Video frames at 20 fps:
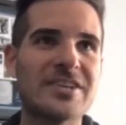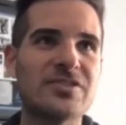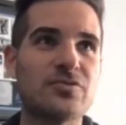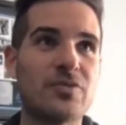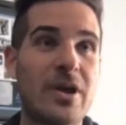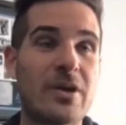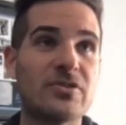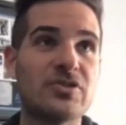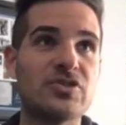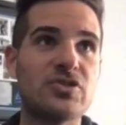
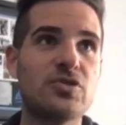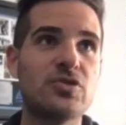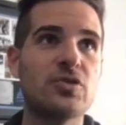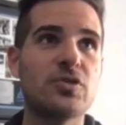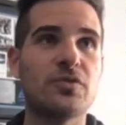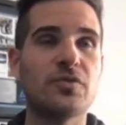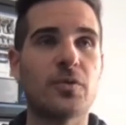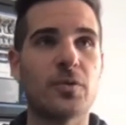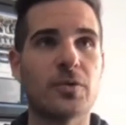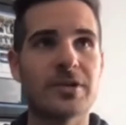rounds 2 to
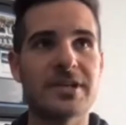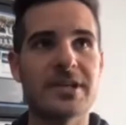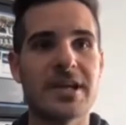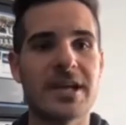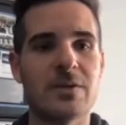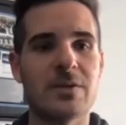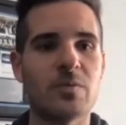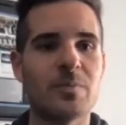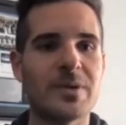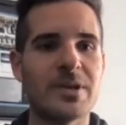14,
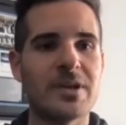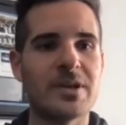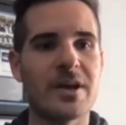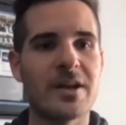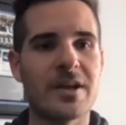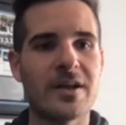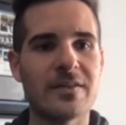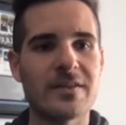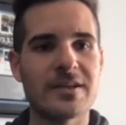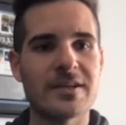will be done
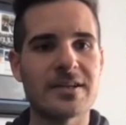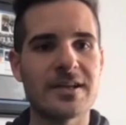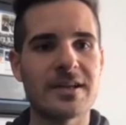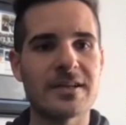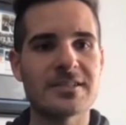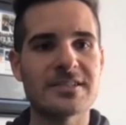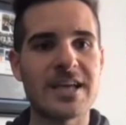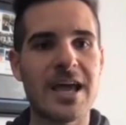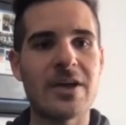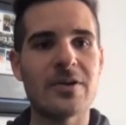on the
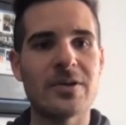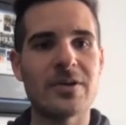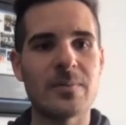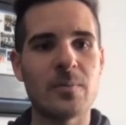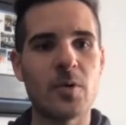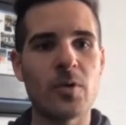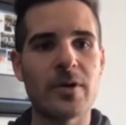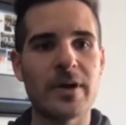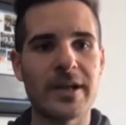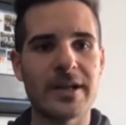Saturday
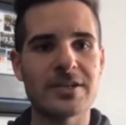morning.